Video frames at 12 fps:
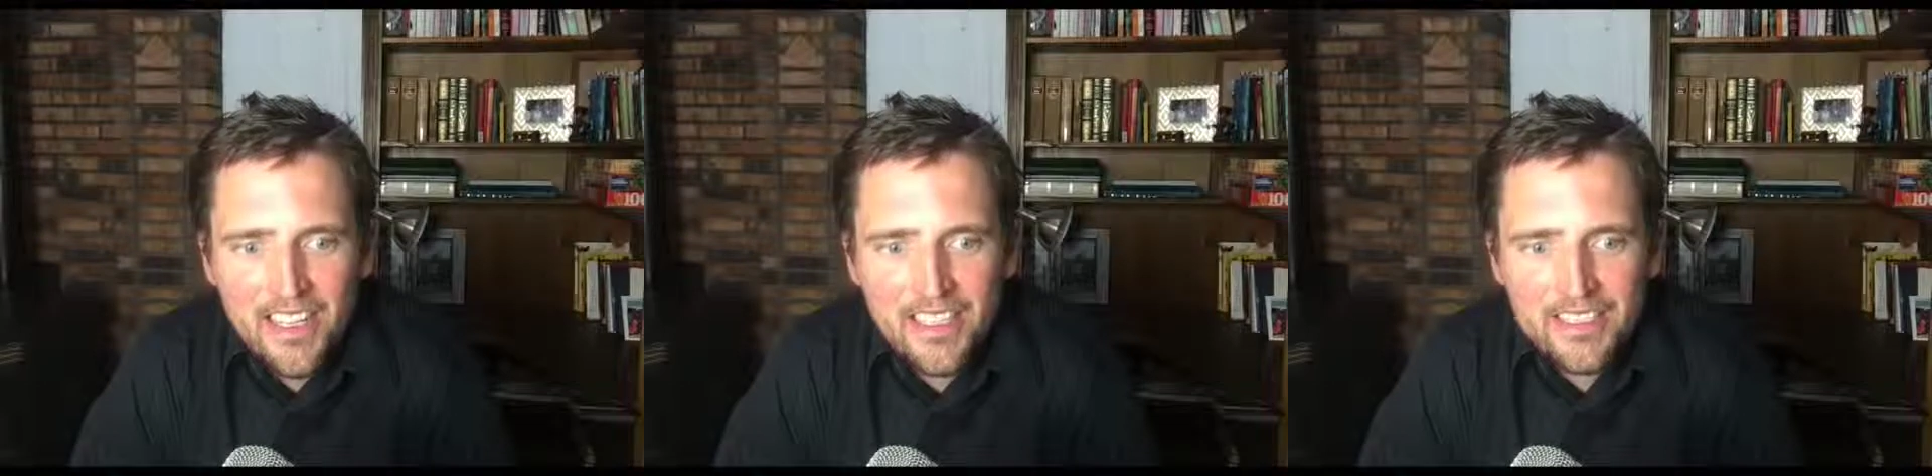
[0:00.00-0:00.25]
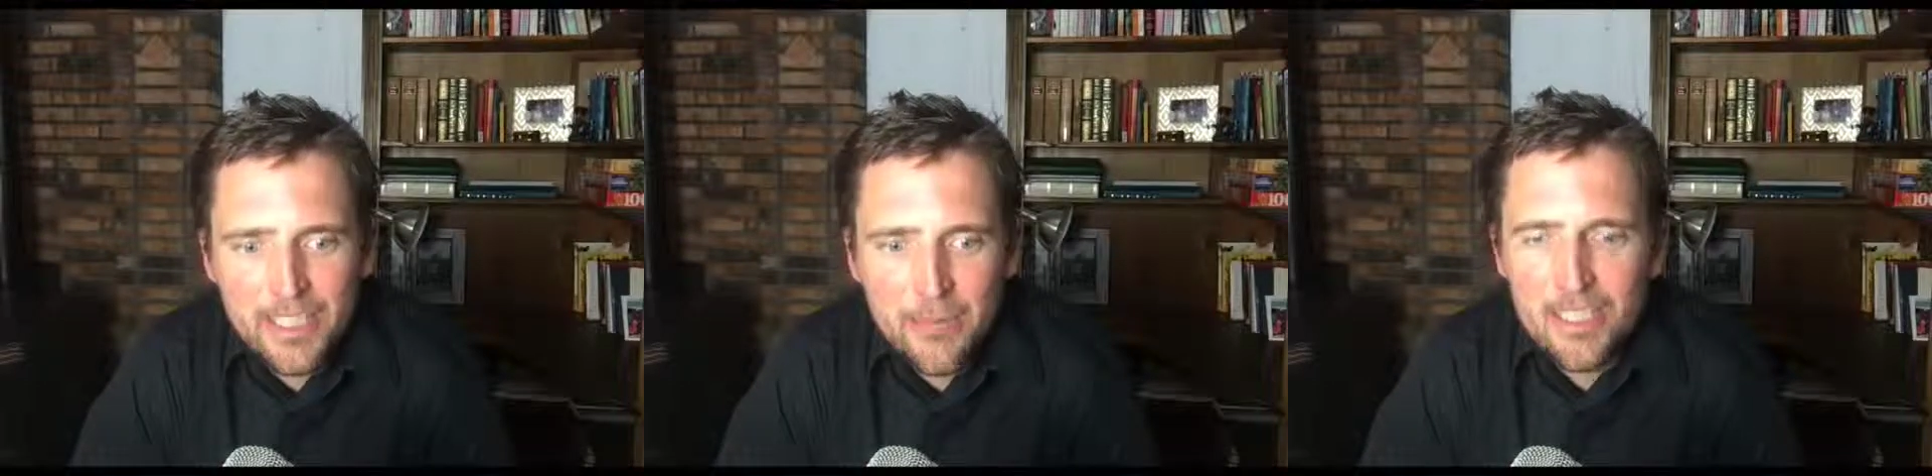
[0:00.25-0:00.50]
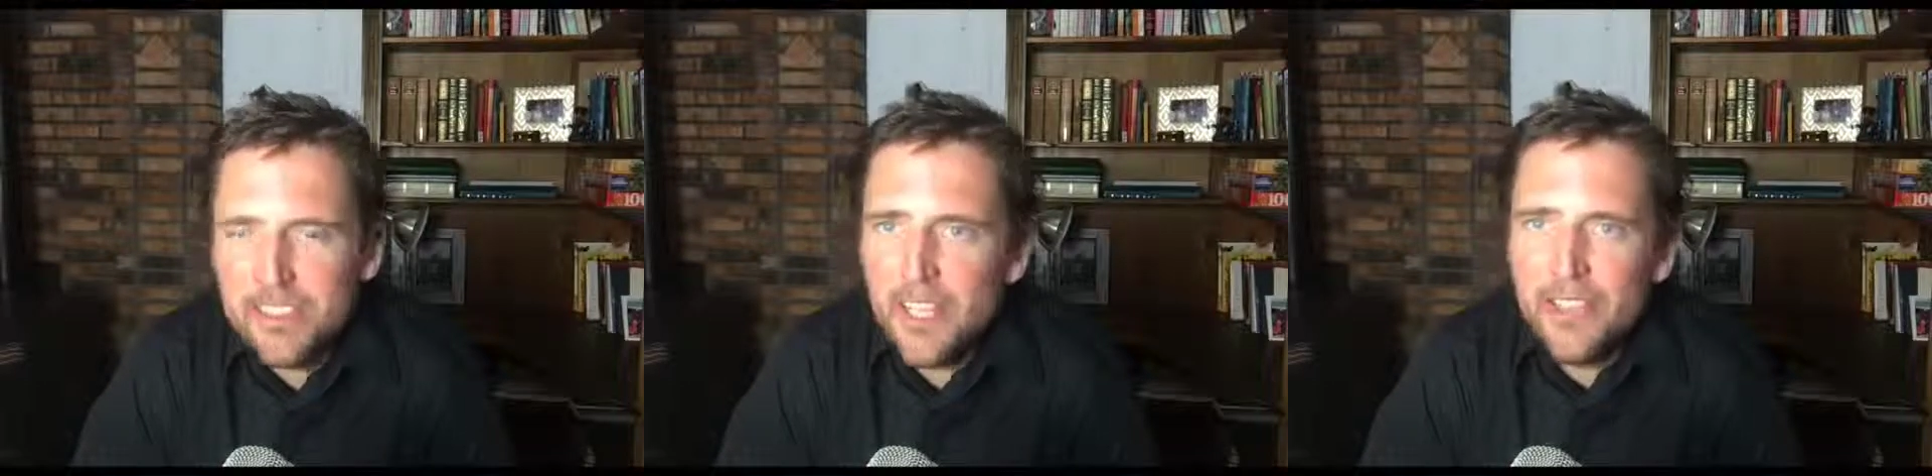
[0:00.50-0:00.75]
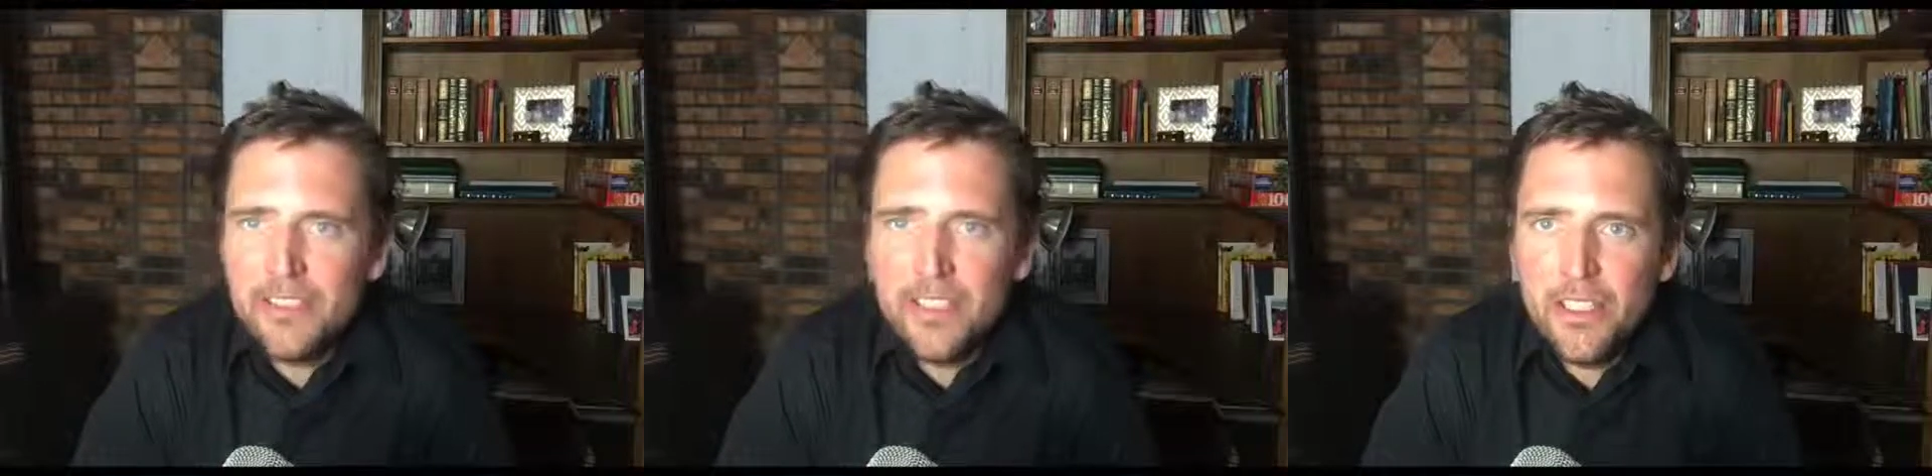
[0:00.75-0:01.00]
some of the
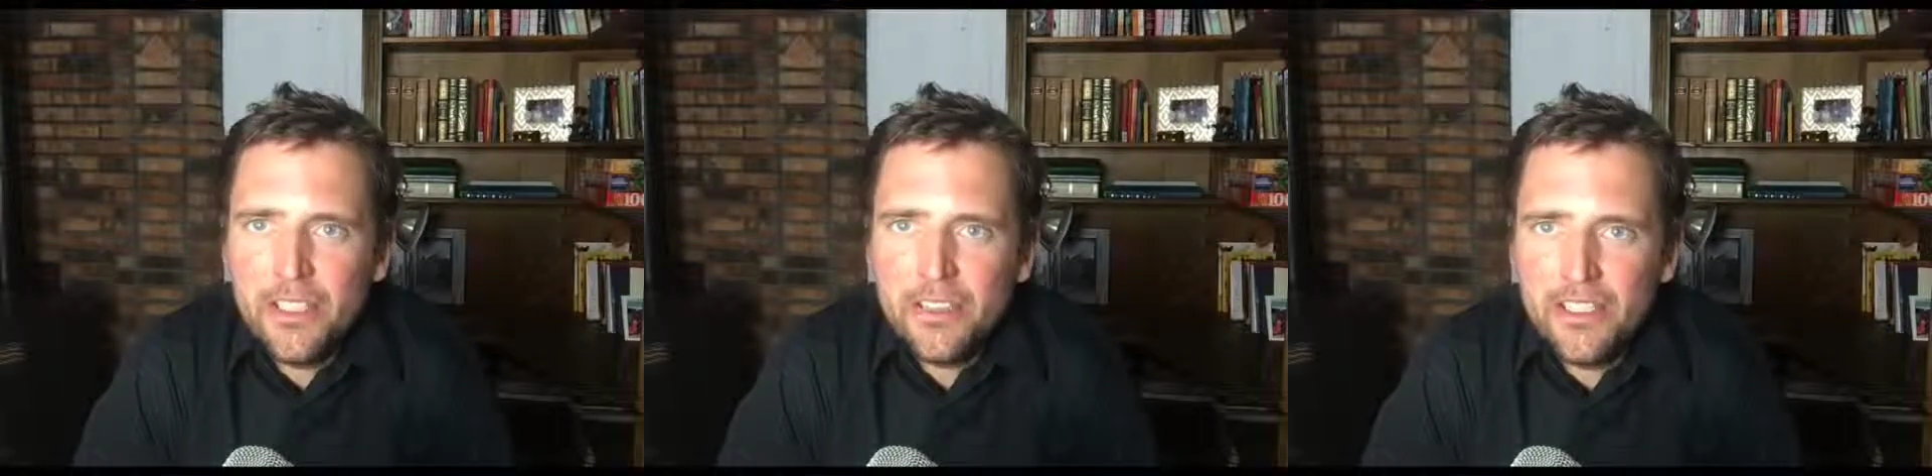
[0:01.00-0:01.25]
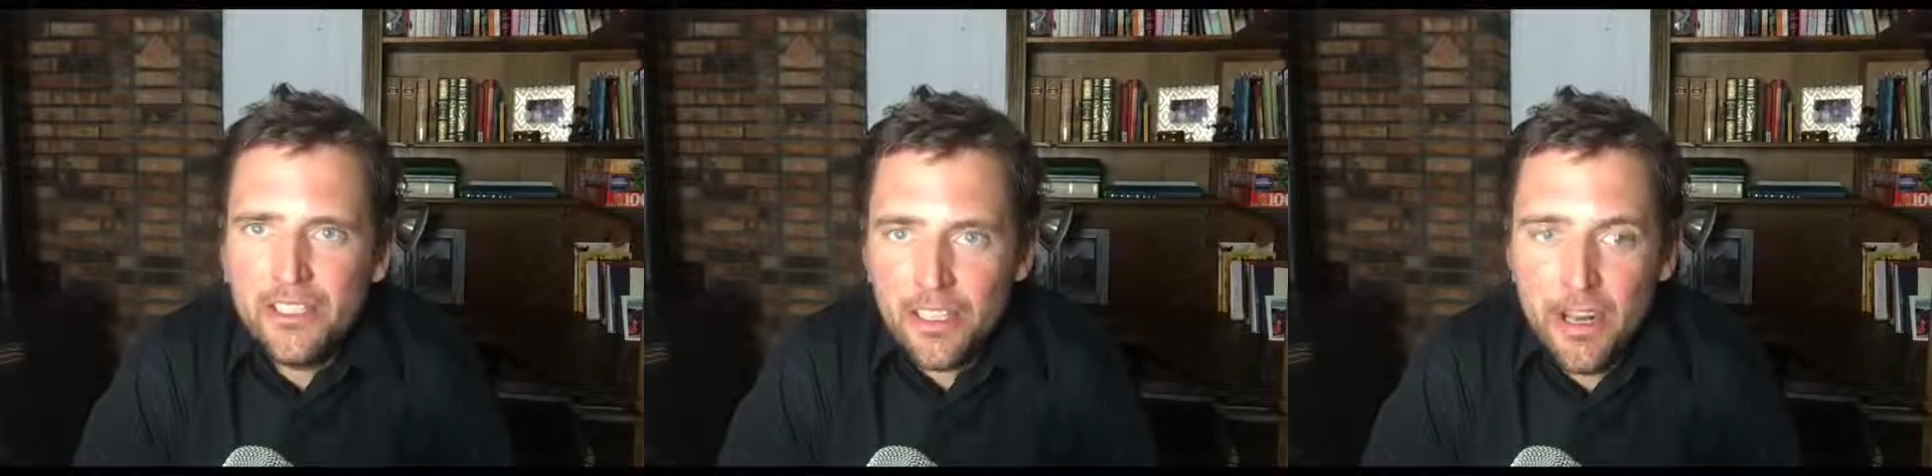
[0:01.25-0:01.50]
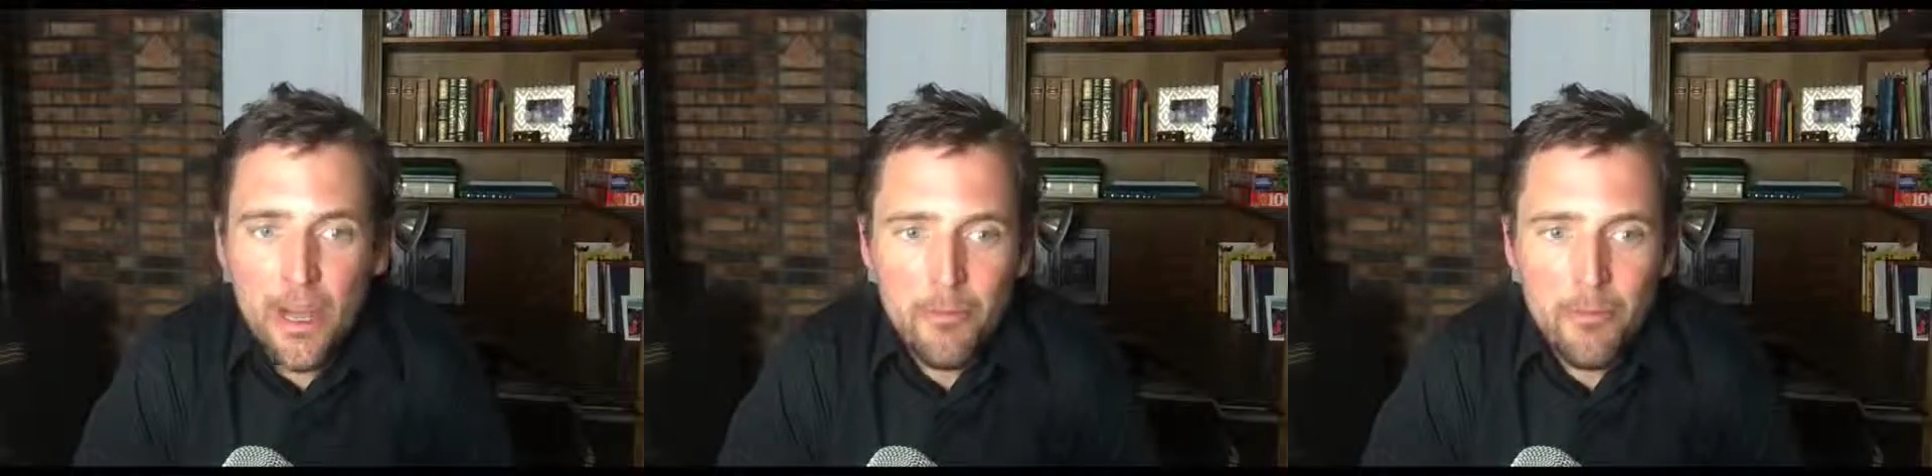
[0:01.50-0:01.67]
southern dudes, because, you know,